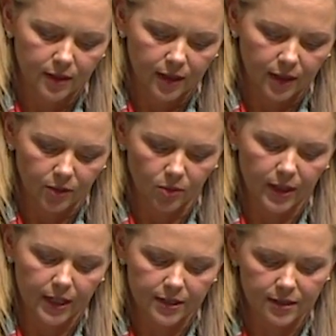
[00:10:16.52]
and all they
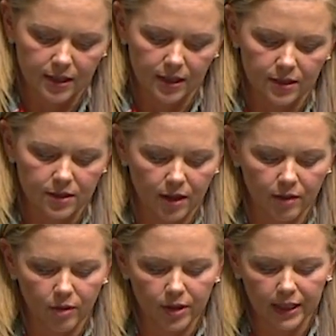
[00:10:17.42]
are seeing is
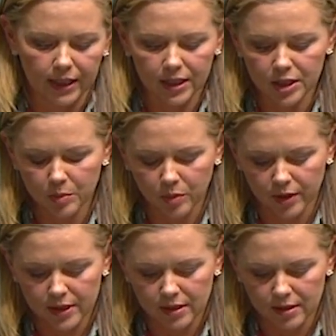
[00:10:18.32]
skyrocketing energy
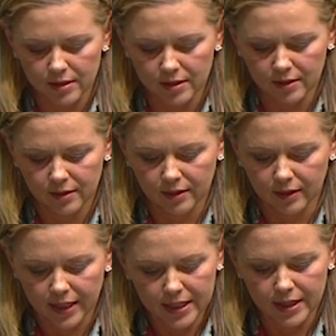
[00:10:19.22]
prices,
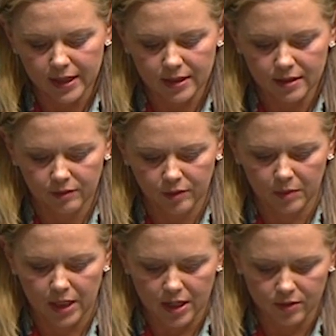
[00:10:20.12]
land tax from the
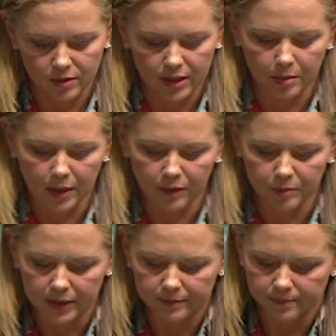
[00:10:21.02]
Andrews Labor government.